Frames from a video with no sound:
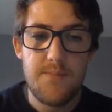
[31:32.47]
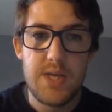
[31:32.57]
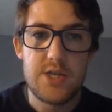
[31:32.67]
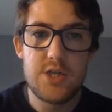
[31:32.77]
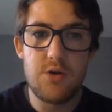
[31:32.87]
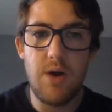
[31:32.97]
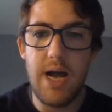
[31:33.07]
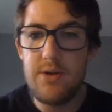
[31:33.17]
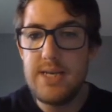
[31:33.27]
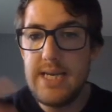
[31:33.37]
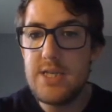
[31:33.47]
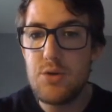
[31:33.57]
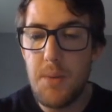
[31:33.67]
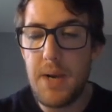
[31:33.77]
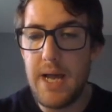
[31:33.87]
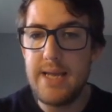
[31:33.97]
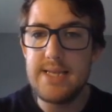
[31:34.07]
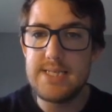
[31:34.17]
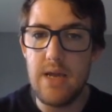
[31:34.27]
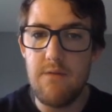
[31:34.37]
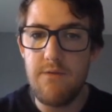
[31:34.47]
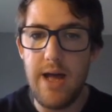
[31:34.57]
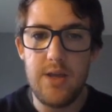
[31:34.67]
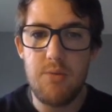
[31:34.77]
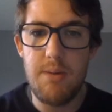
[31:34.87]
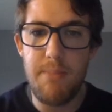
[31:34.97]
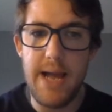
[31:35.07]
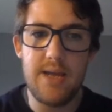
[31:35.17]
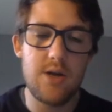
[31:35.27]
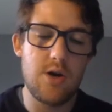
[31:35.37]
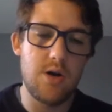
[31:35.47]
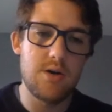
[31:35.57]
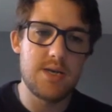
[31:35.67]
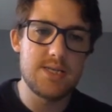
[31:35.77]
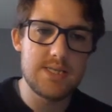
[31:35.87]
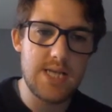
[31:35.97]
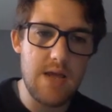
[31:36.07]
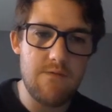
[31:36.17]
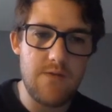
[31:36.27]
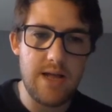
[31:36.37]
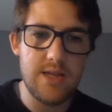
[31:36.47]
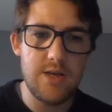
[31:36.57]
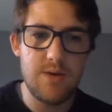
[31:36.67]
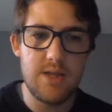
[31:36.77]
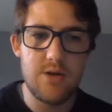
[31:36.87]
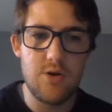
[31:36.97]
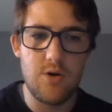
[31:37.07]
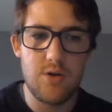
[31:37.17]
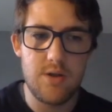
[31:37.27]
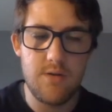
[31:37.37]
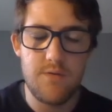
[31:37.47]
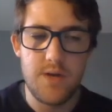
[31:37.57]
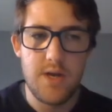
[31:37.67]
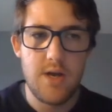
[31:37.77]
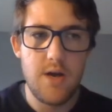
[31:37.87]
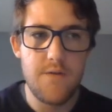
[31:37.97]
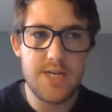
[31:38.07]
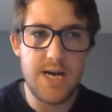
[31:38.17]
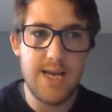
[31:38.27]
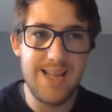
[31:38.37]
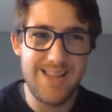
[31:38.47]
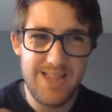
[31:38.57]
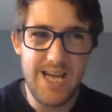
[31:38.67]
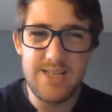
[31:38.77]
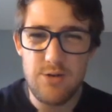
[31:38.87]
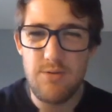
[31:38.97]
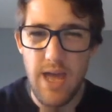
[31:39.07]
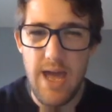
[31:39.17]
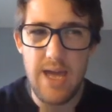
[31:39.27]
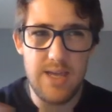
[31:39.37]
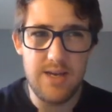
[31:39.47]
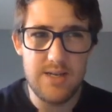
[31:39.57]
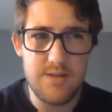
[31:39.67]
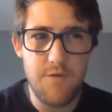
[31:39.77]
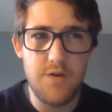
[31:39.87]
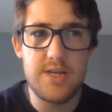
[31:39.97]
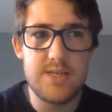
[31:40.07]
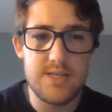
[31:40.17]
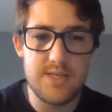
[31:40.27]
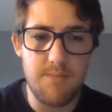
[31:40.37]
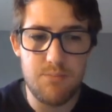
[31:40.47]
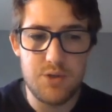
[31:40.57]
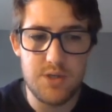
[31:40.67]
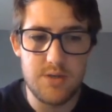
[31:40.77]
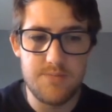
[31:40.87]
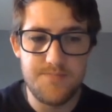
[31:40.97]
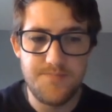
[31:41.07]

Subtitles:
So I would need to apply the same value in Bangkok as the same value in the north of Thailand. That's okay as a first assumption.